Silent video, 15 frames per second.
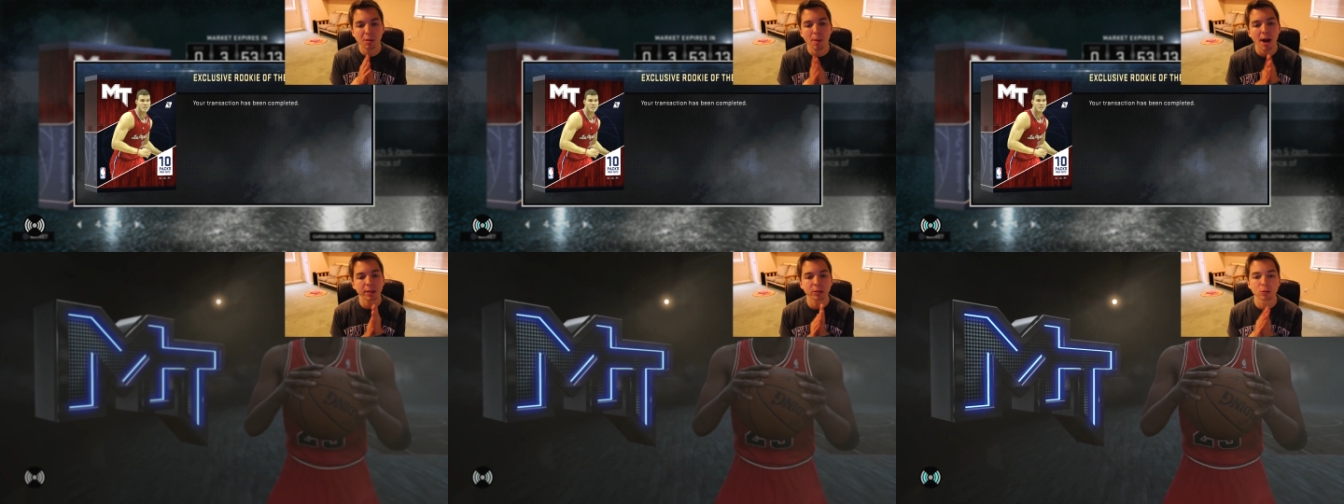
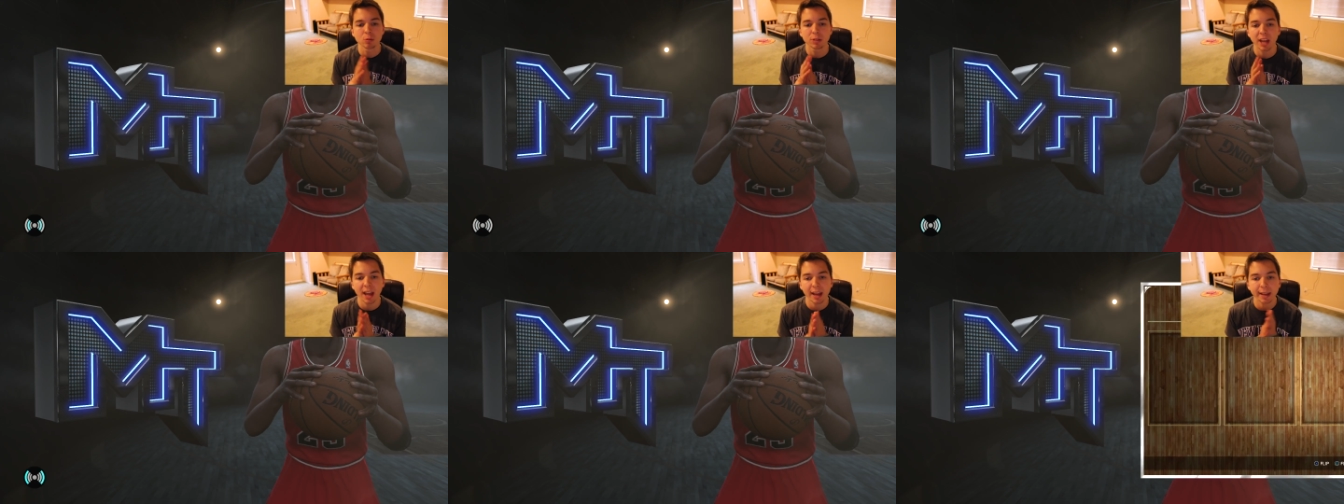Come on,
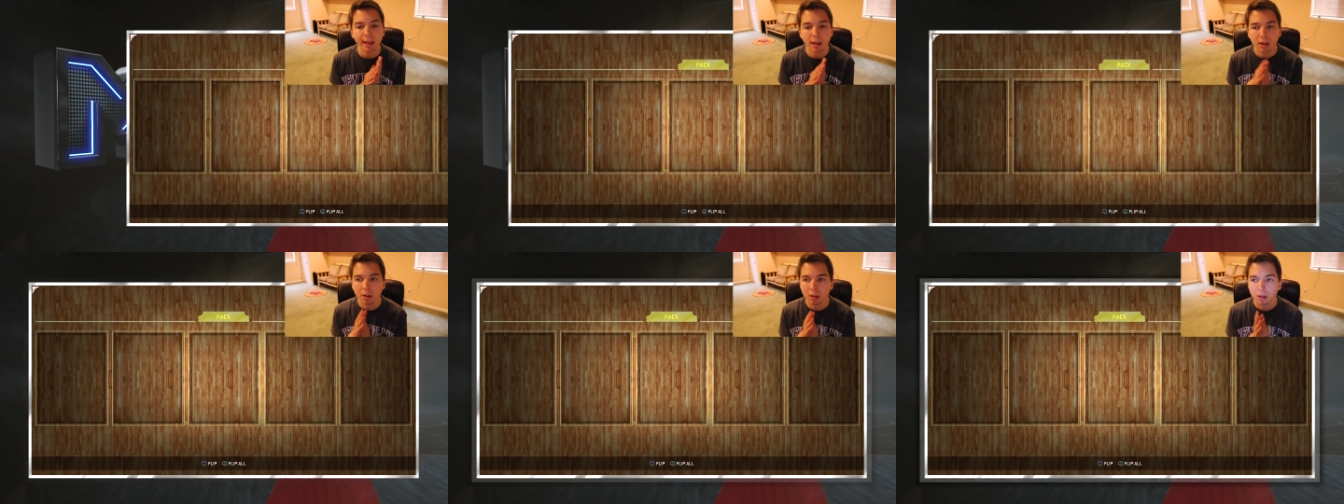
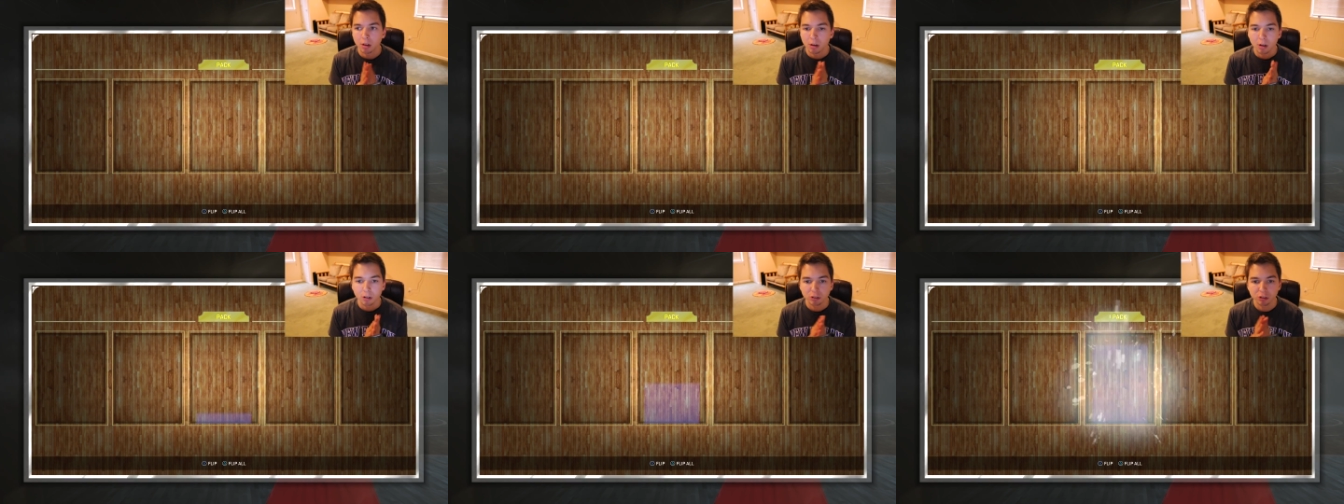
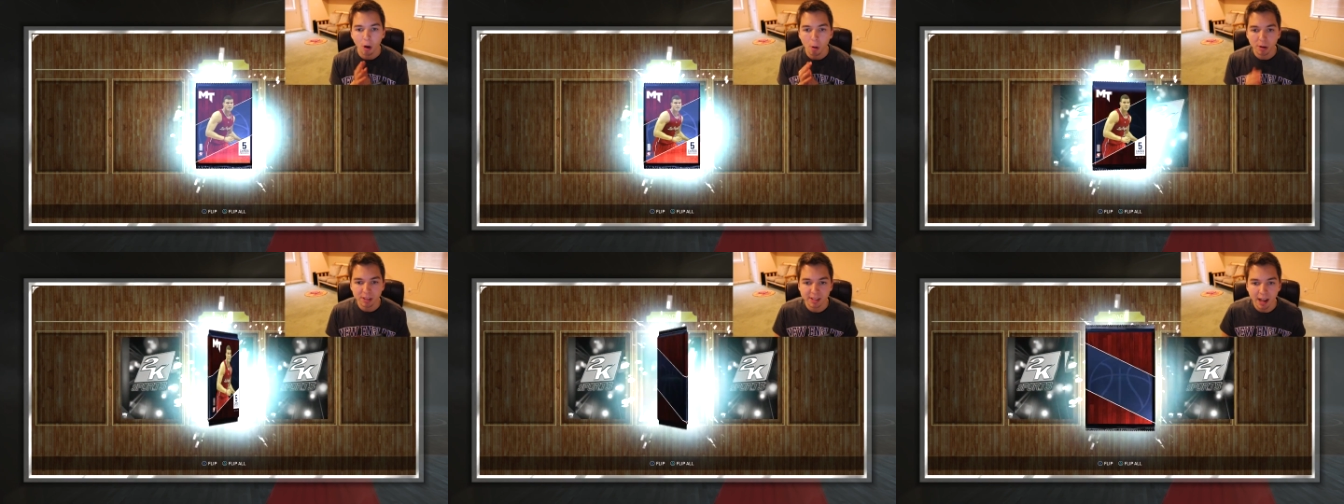2K.
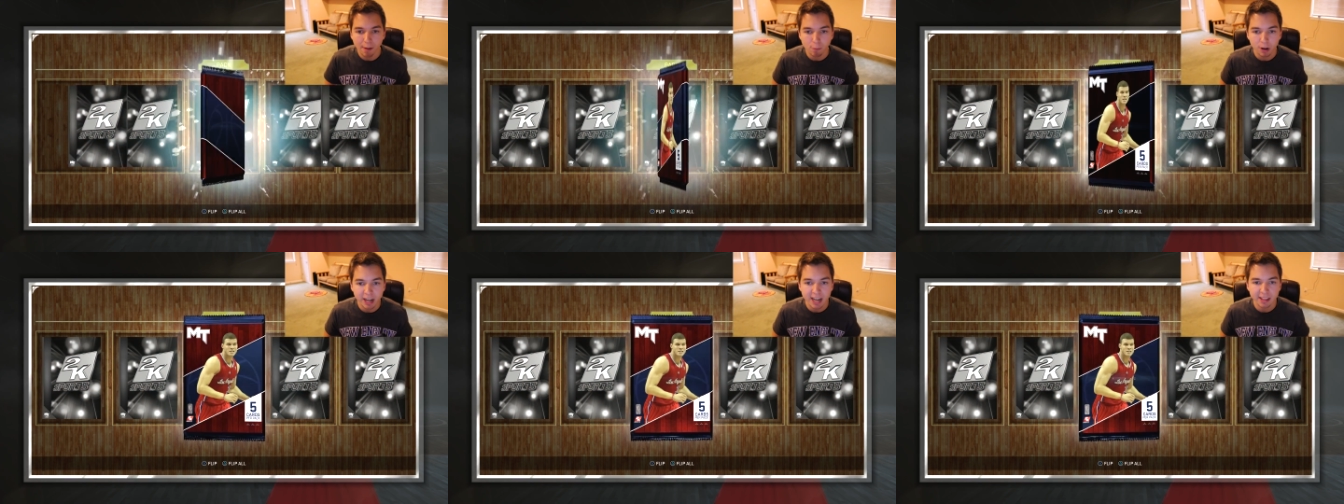Show us
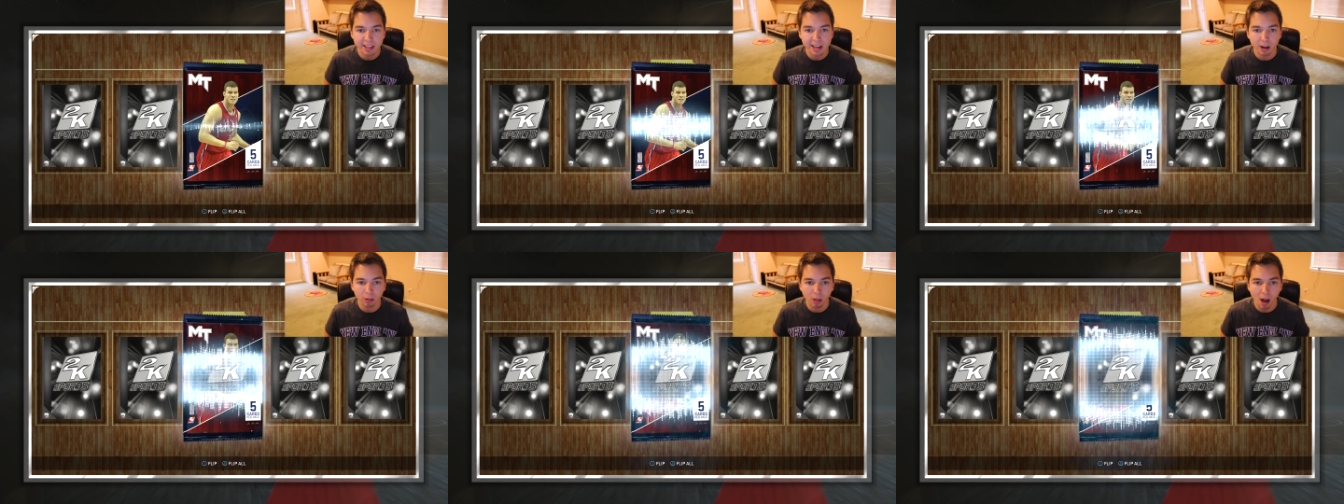that Rookie of
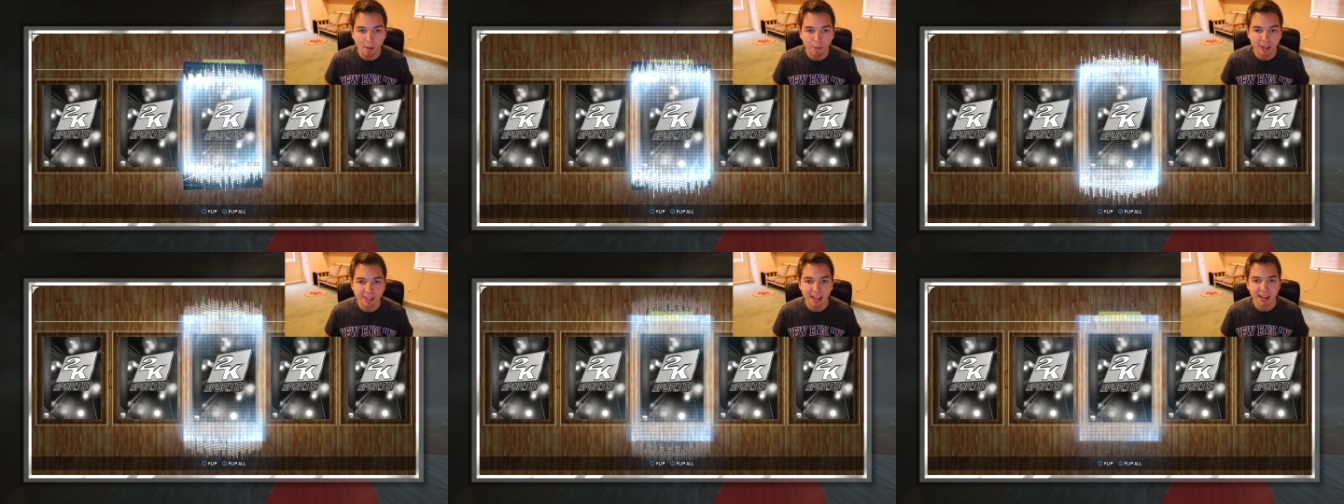the Year
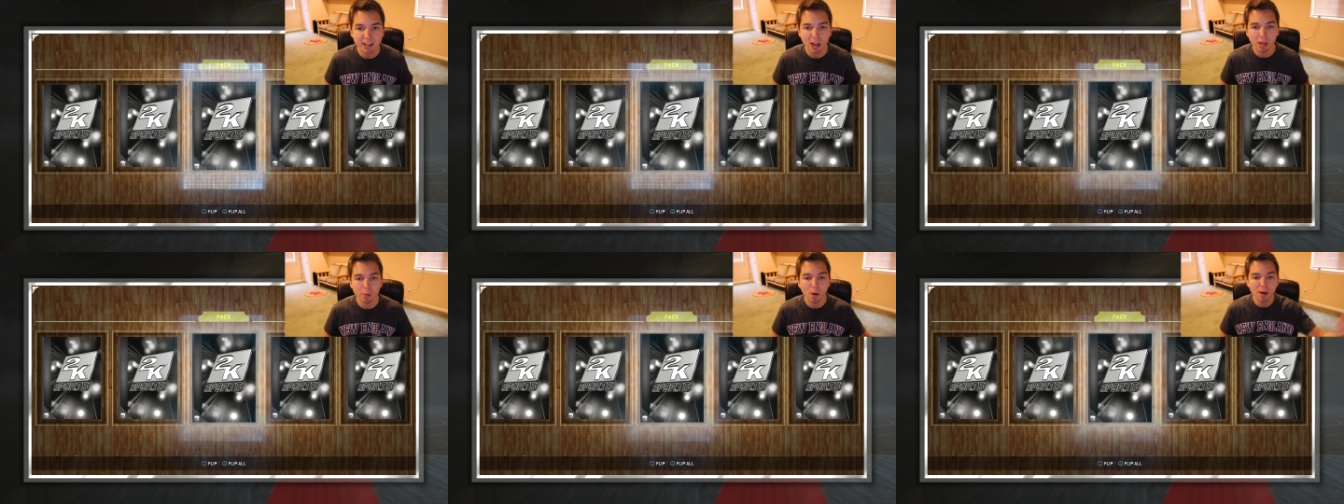love. Let's get
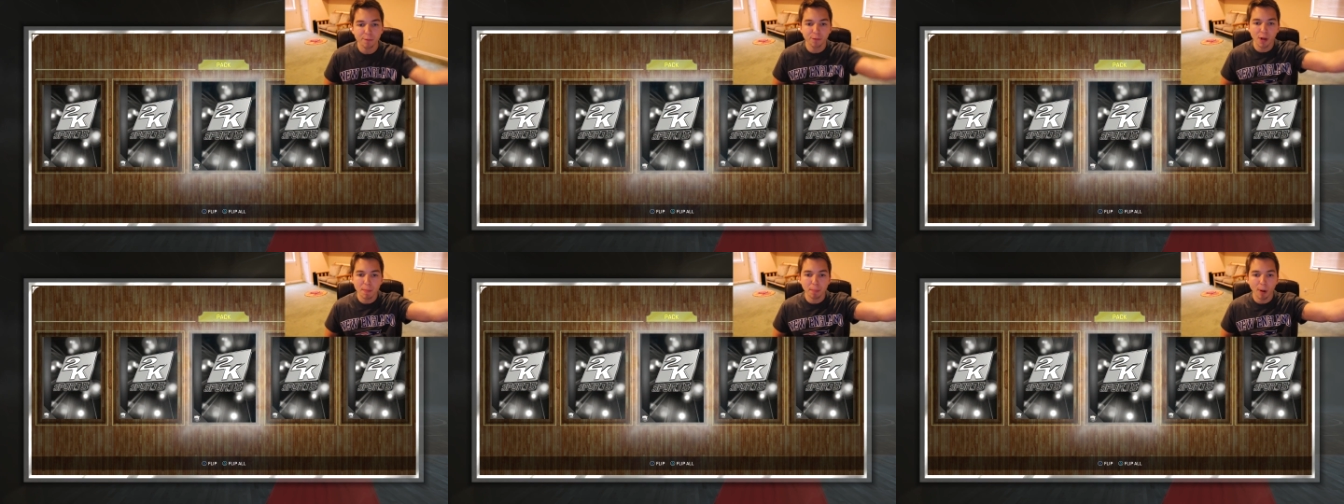another one.
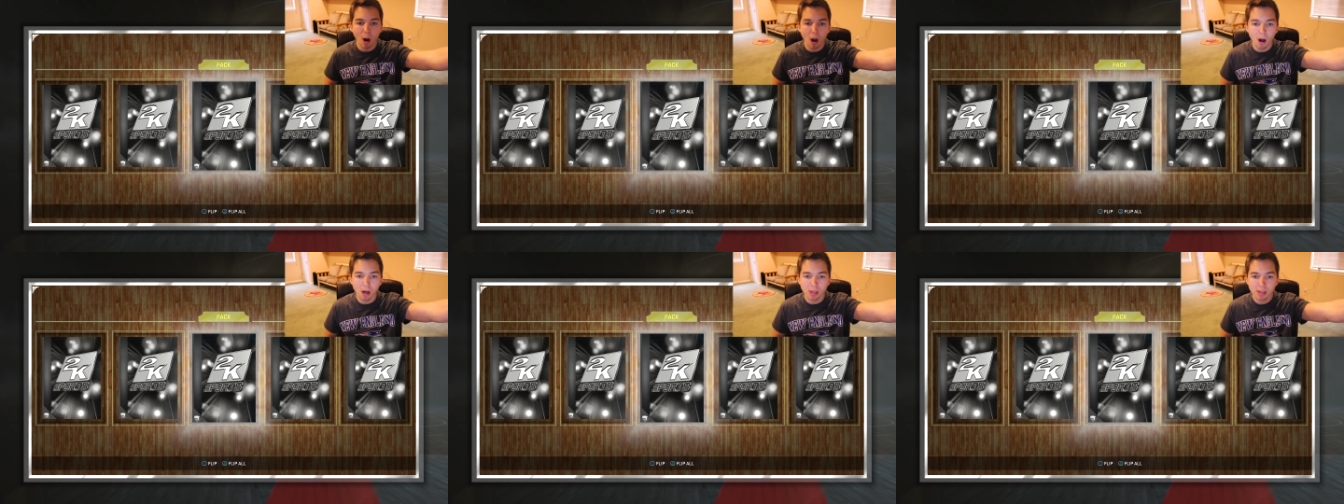
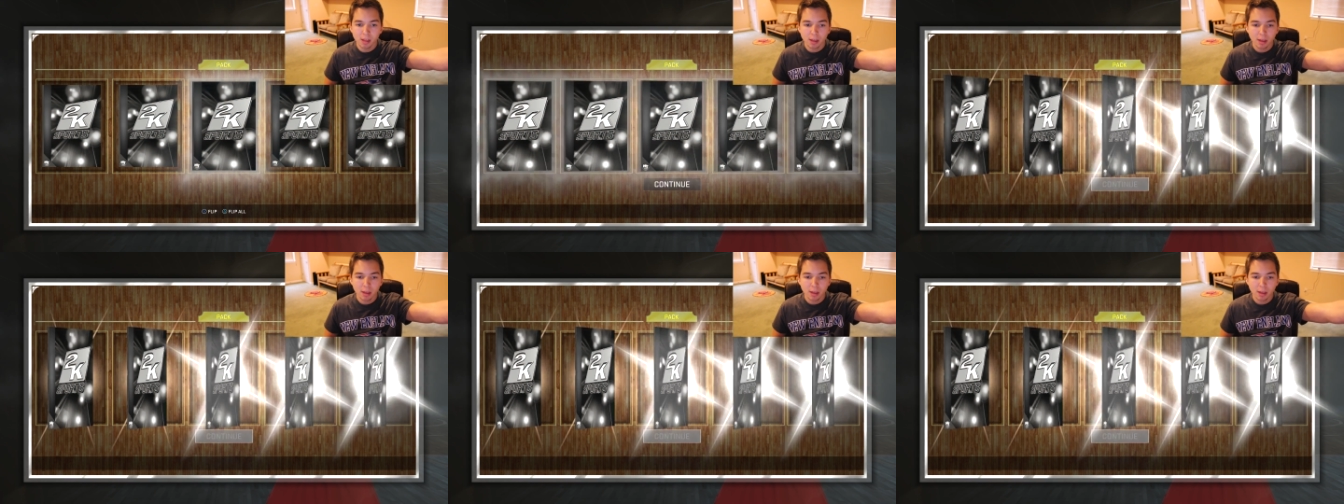Football.